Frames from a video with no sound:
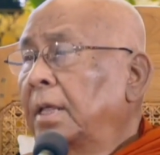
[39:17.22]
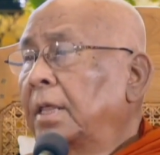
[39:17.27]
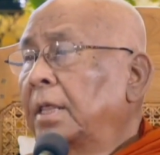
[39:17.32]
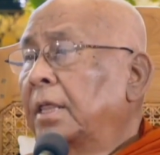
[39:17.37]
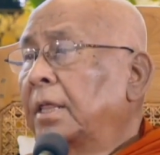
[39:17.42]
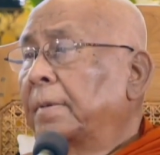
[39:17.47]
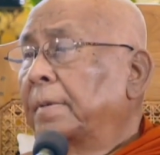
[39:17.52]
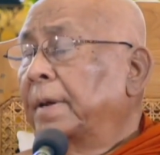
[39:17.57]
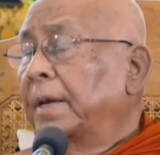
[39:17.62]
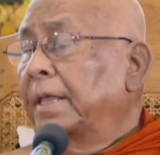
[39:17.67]

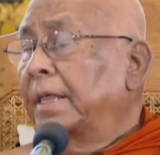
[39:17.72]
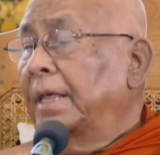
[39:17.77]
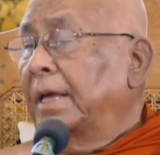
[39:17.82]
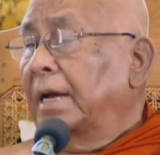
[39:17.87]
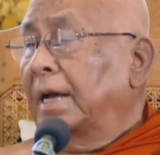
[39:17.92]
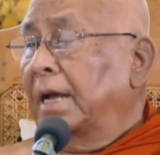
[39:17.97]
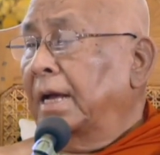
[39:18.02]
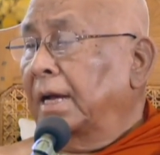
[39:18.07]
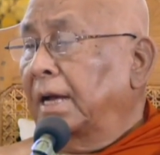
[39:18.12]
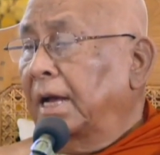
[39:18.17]
The way they
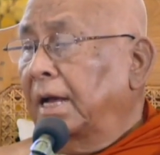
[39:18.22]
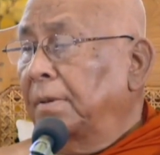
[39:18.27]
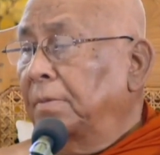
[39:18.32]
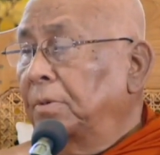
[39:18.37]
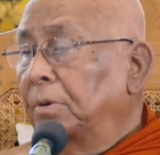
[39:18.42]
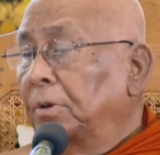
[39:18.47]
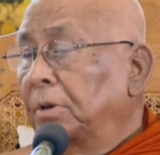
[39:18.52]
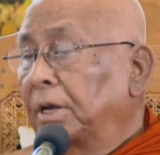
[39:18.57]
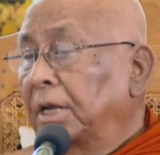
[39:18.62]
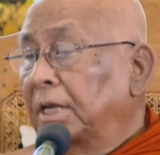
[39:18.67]
can
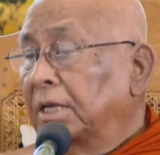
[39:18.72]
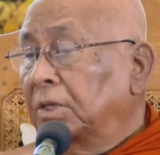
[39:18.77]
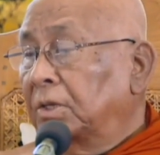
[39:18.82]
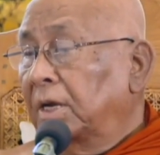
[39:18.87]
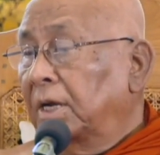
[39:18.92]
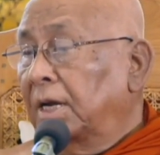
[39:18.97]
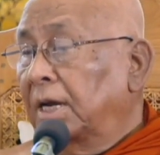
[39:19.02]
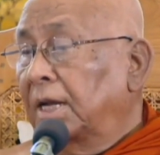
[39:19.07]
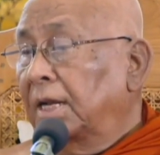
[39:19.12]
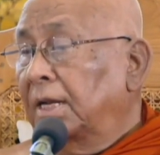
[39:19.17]
mure
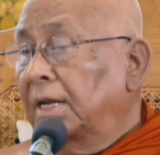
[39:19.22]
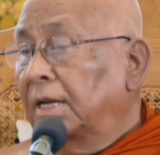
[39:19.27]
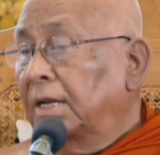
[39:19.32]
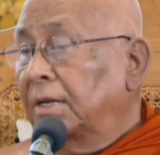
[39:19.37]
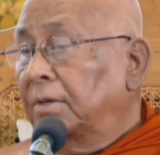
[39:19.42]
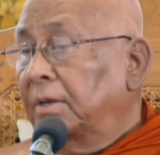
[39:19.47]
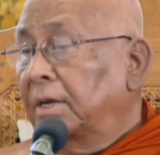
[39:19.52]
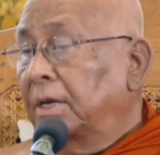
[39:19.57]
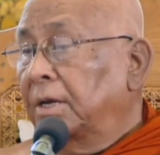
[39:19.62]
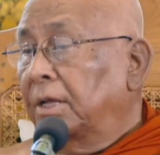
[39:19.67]
swang and let
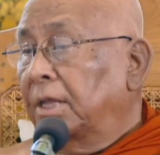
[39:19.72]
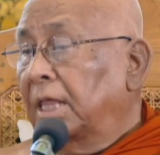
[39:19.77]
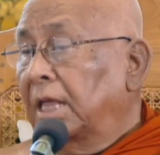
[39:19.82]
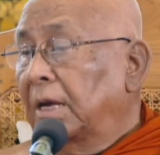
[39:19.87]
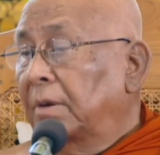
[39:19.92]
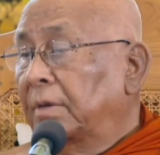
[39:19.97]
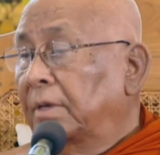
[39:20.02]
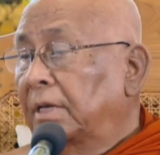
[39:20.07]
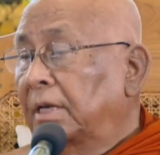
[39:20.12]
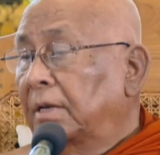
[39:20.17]
her,
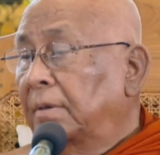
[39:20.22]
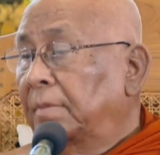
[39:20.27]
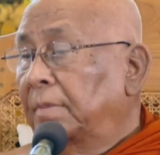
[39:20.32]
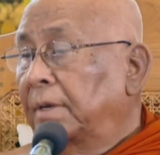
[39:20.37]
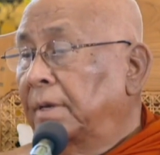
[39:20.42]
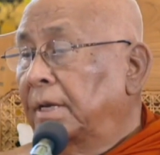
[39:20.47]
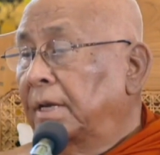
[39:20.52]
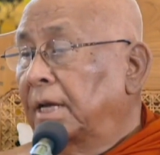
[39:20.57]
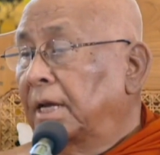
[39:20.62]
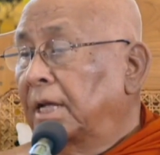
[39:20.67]
that would be
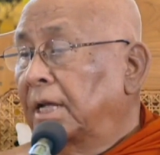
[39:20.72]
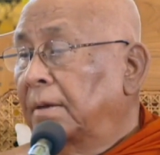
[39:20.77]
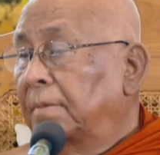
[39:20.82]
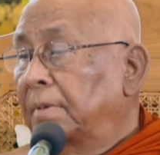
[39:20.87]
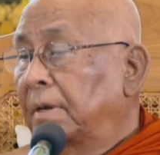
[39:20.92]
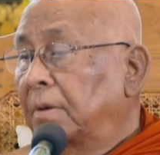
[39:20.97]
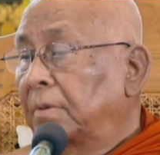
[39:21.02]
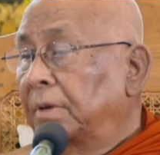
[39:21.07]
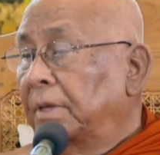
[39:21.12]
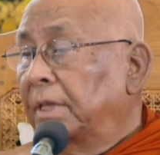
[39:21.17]

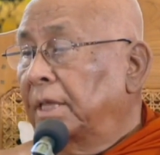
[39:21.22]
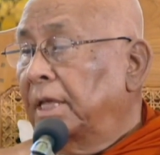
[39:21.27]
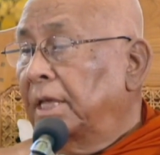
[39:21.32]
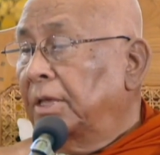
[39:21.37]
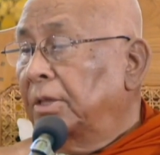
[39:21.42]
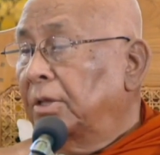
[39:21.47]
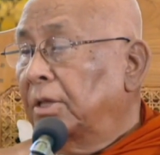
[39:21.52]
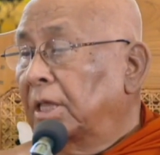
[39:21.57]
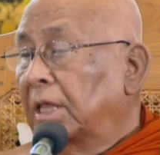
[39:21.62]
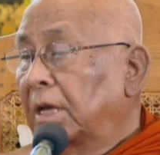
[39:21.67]
Nayaba with
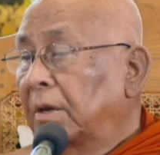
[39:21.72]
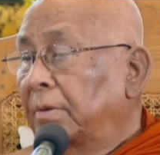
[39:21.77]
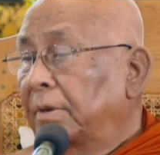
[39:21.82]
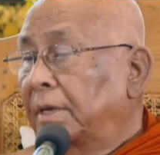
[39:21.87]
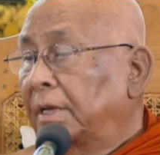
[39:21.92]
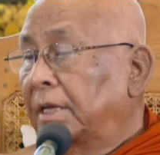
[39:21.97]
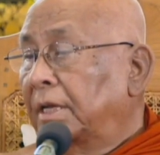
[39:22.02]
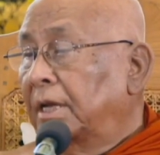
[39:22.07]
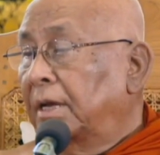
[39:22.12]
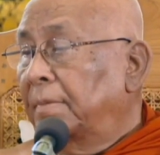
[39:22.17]
it, that would
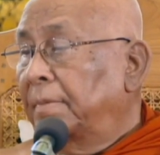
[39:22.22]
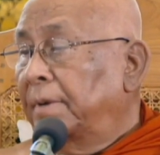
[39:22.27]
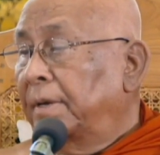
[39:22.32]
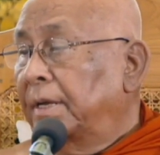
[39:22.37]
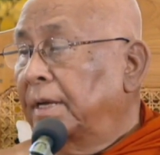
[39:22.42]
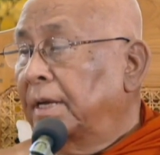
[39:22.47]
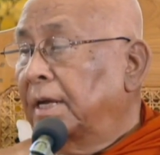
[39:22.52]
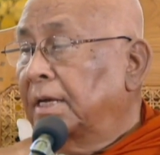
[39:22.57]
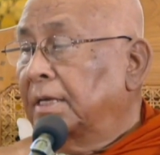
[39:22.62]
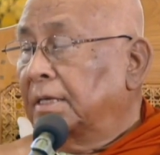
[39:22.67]
be
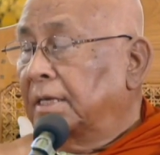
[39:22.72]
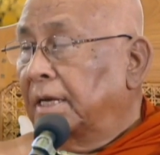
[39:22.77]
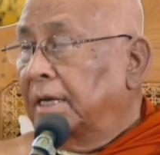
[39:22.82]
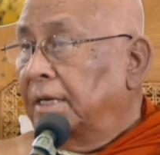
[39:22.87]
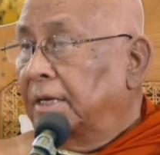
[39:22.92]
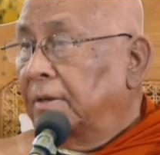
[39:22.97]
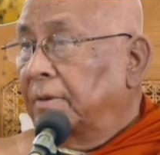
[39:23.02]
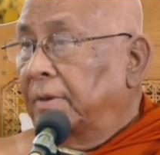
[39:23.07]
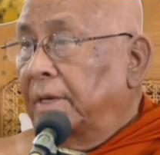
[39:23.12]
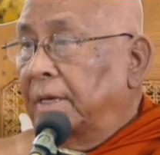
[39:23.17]
Yabinas
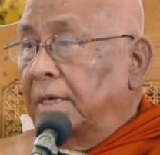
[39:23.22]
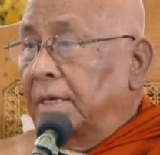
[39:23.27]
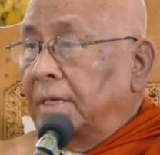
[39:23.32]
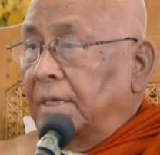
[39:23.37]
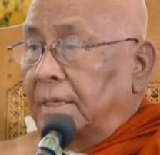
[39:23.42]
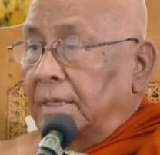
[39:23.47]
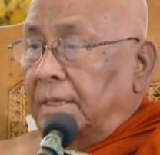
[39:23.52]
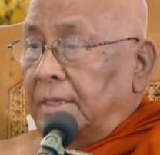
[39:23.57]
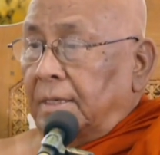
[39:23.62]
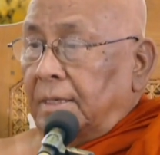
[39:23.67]
redoa.